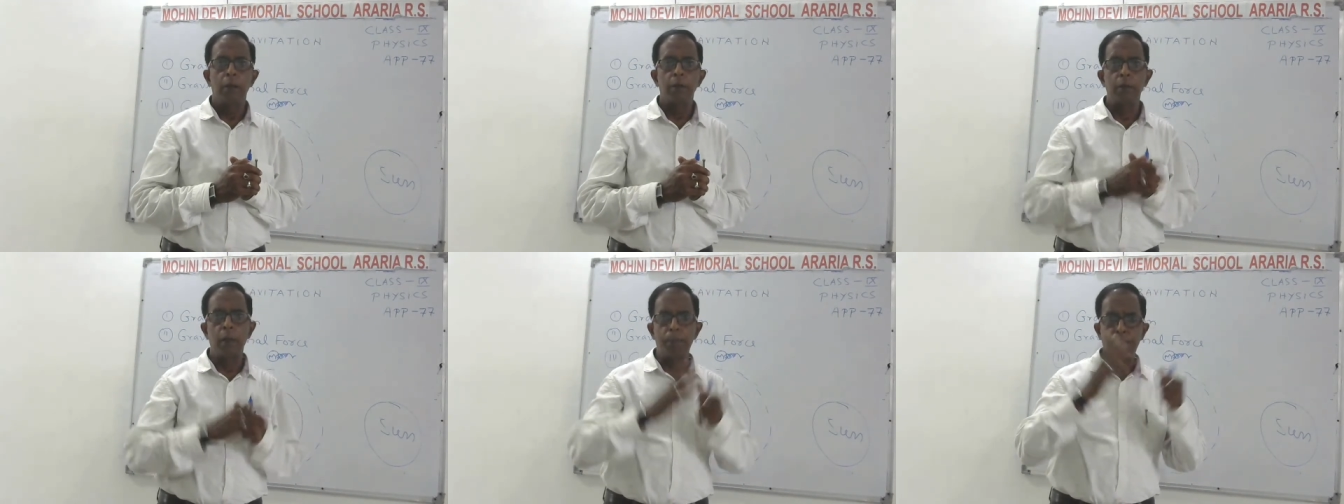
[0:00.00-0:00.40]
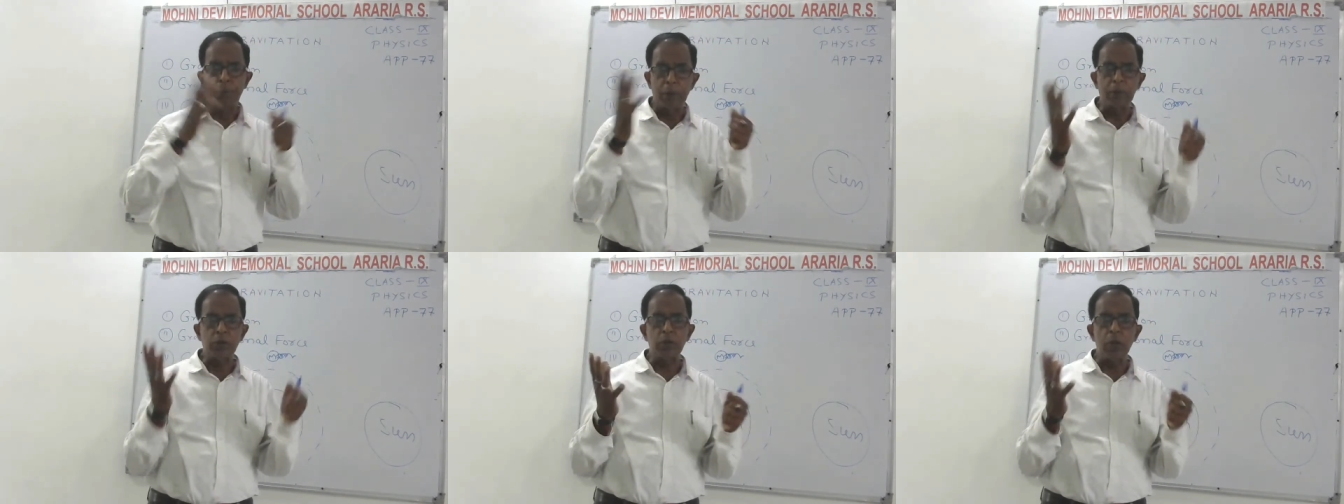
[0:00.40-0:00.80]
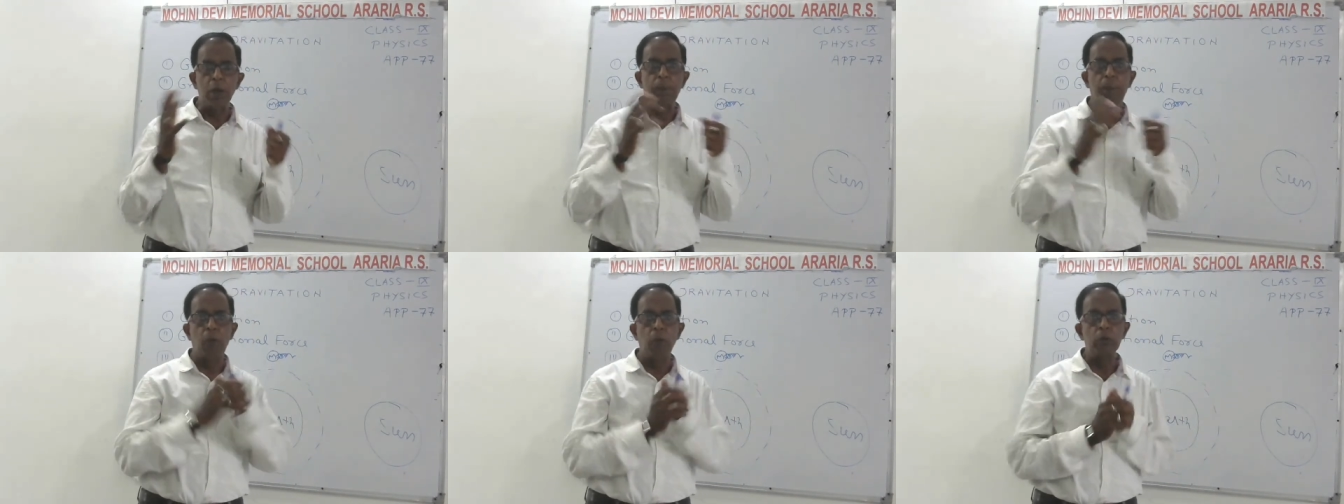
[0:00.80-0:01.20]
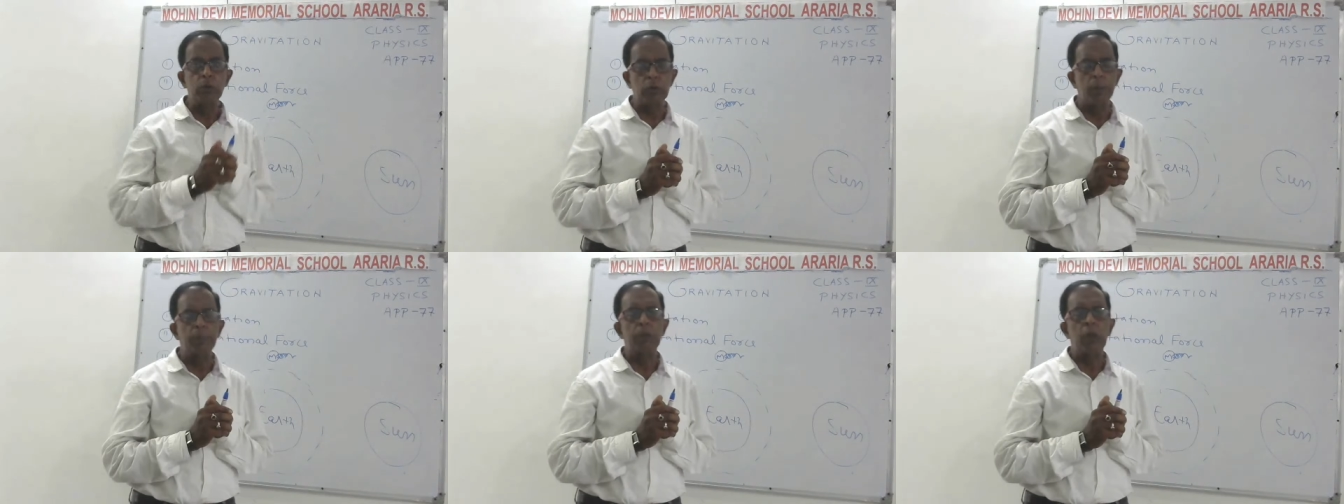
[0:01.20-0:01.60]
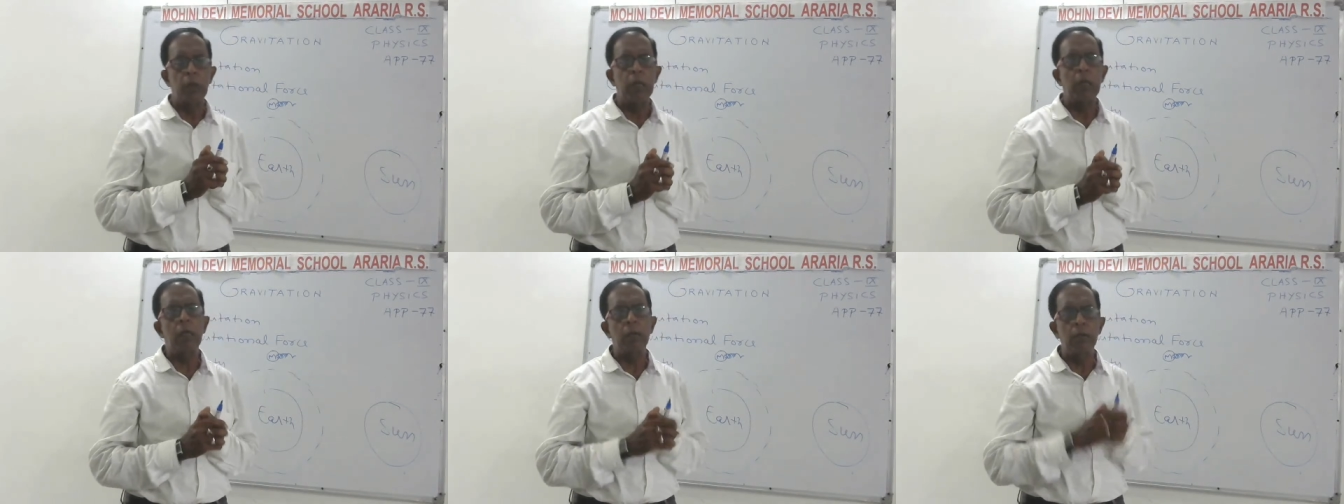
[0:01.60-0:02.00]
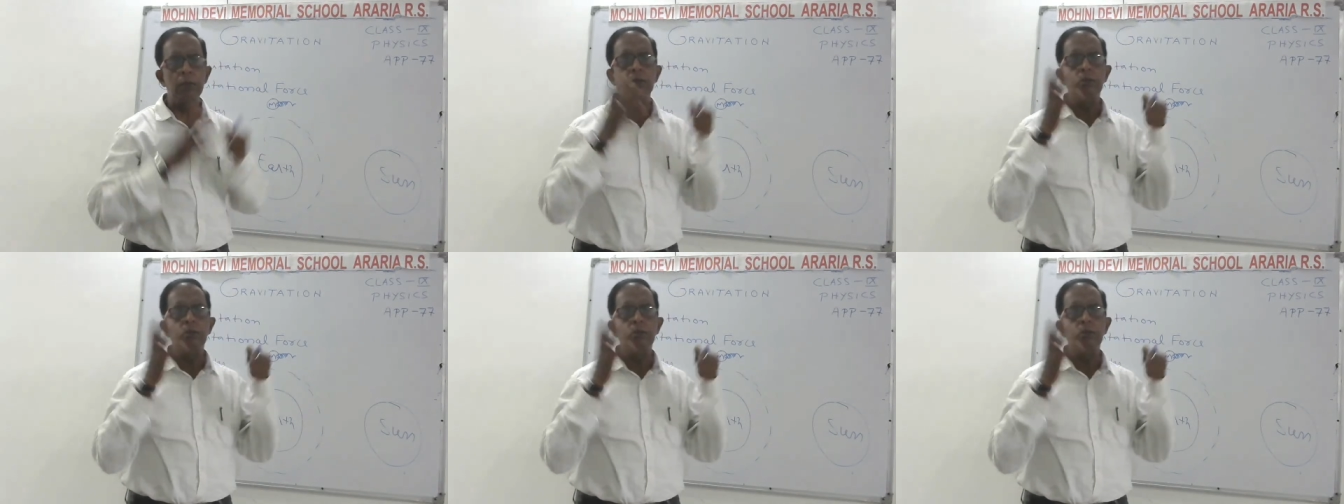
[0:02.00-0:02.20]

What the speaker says: The frictional force of the air